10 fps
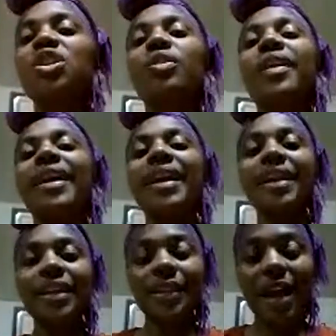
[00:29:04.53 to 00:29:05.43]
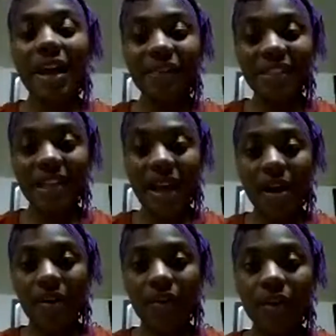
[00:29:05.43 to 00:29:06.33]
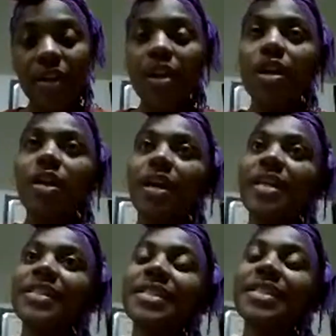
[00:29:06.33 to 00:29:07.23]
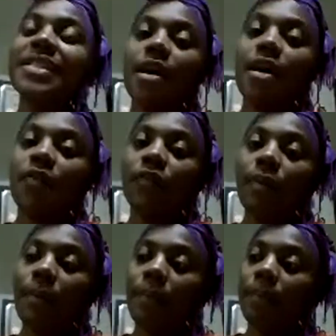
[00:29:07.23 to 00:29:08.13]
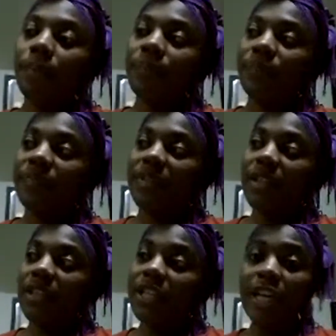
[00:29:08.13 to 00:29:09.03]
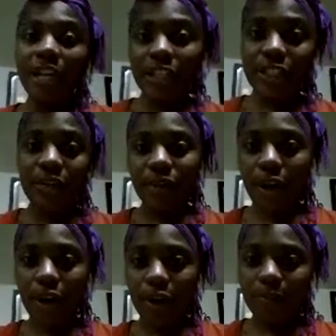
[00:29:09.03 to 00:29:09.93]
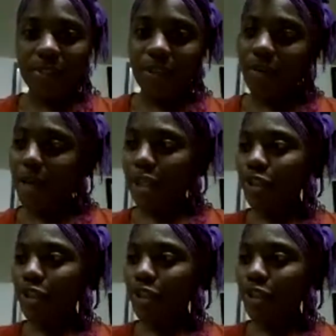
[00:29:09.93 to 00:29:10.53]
your eating lifestyle instead of getting certain herbs so that